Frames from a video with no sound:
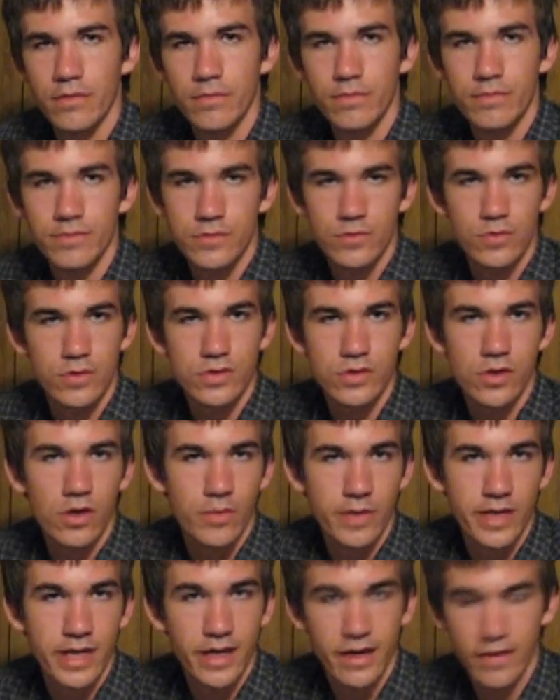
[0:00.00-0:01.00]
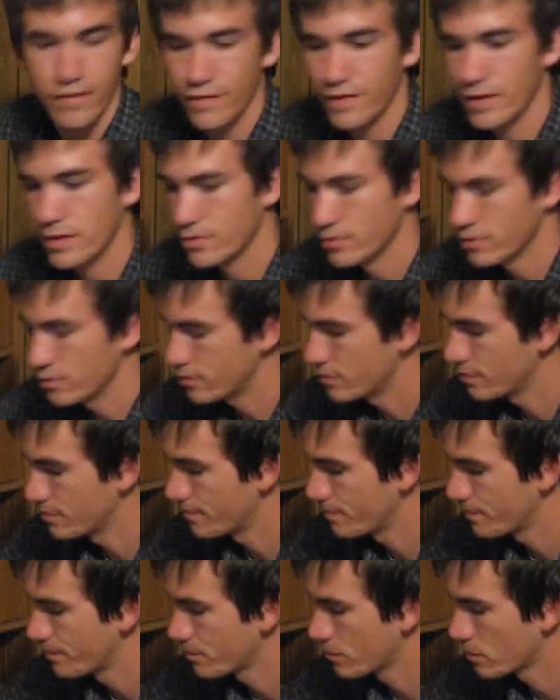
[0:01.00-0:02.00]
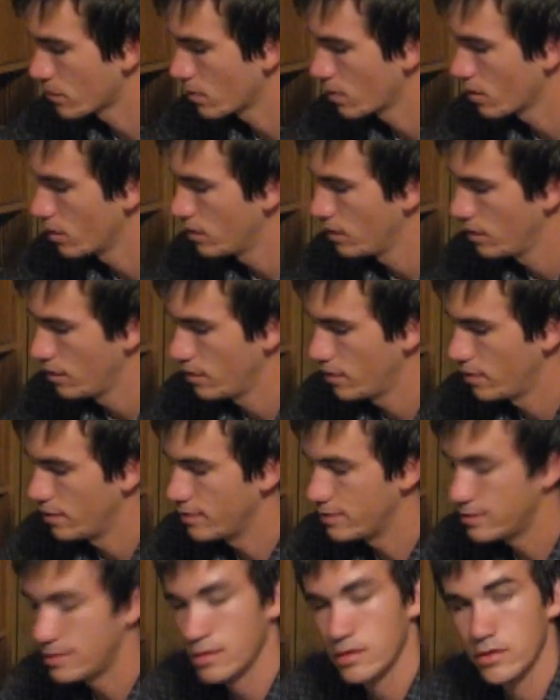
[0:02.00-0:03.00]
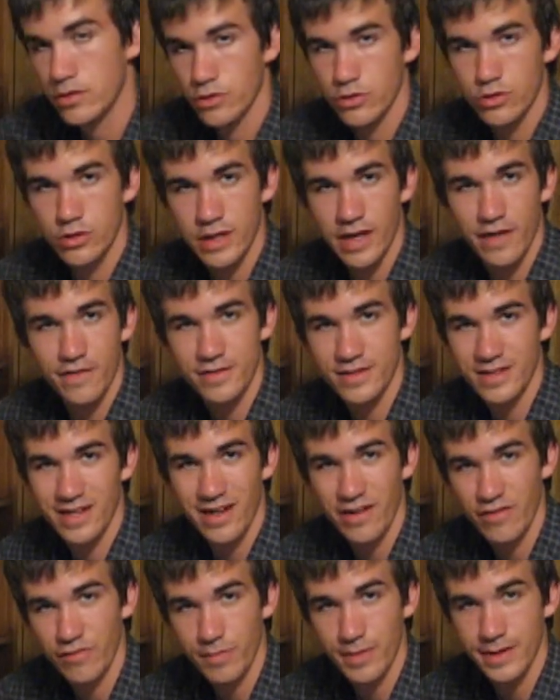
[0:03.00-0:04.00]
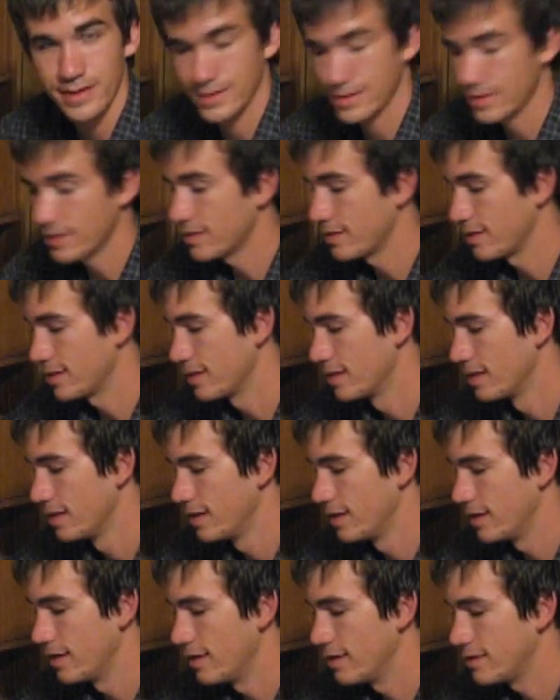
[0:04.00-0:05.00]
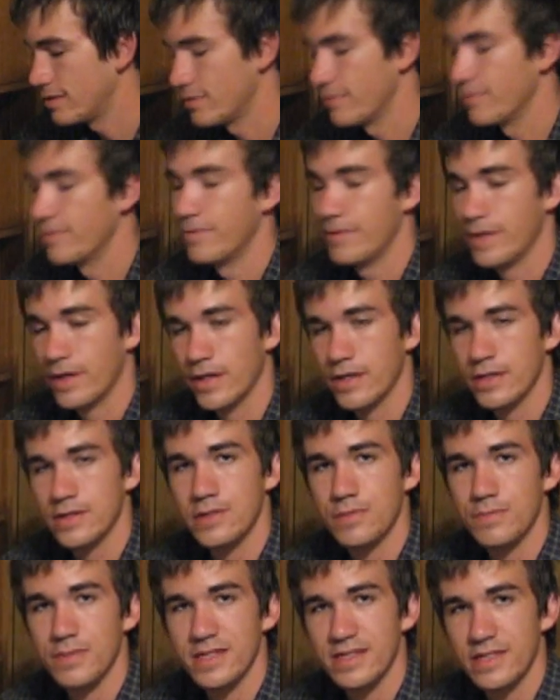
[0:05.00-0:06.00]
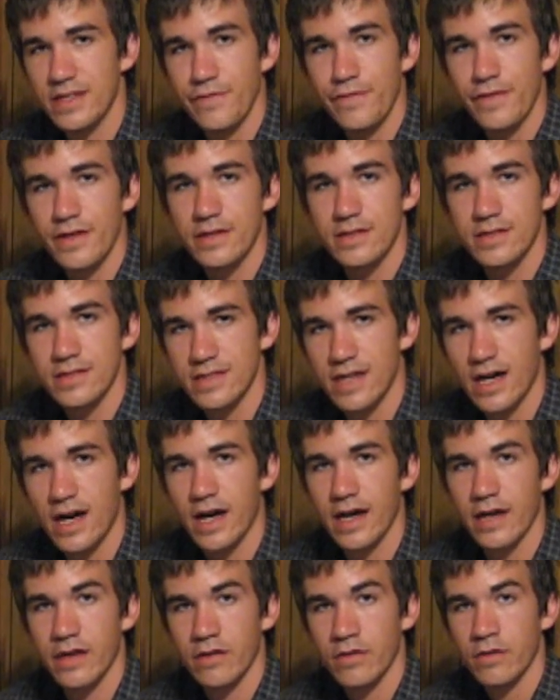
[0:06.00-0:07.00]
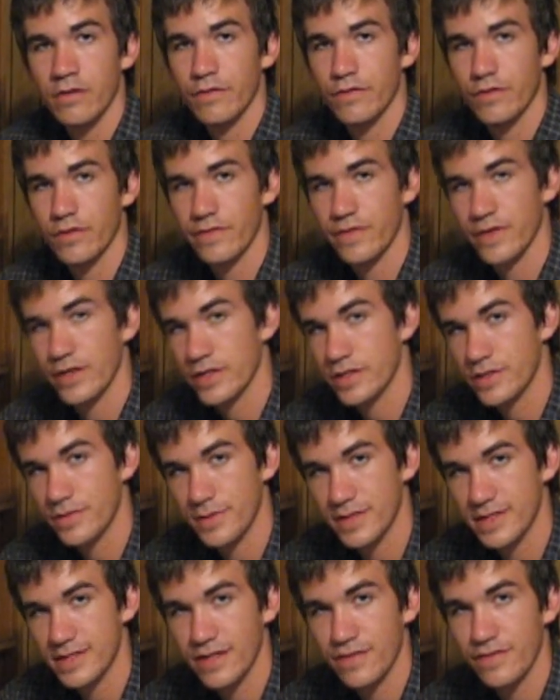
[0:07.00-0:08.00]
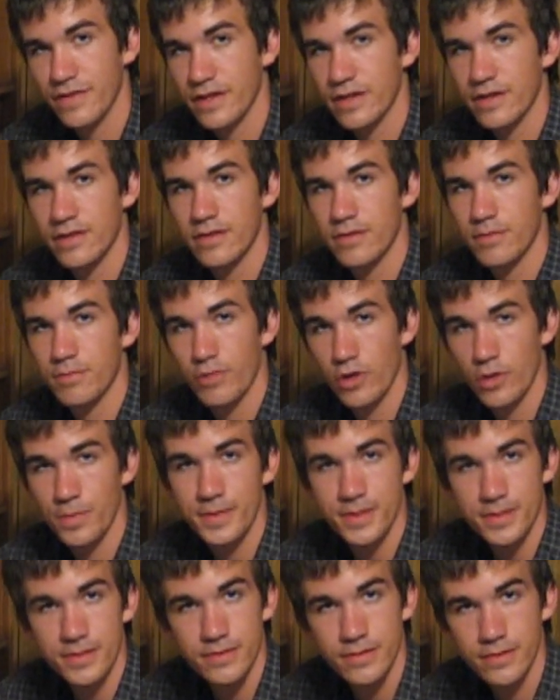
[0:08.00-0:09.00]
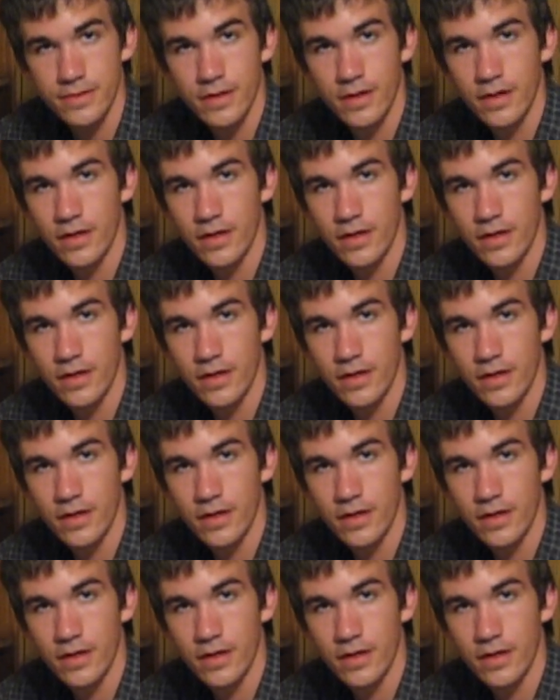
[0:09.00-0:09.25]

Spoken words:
Swiss Army knife features. This is your chef's knife, basically. It's very specific design for a very specific purpose.